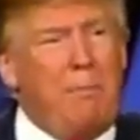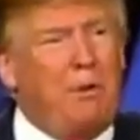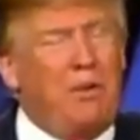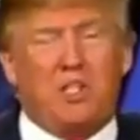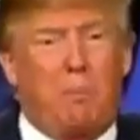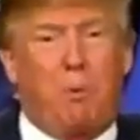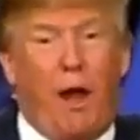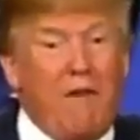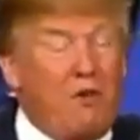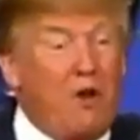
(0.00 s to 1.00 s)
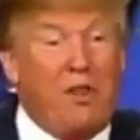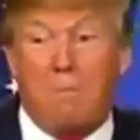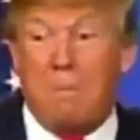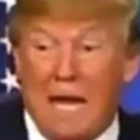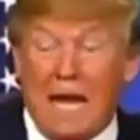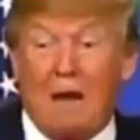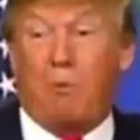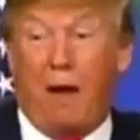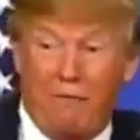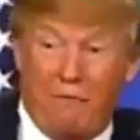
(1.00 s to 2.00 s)
These are braver than me and
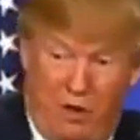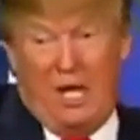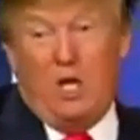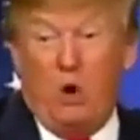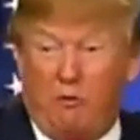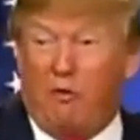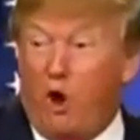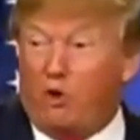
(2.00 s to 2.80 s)
braver than you folks.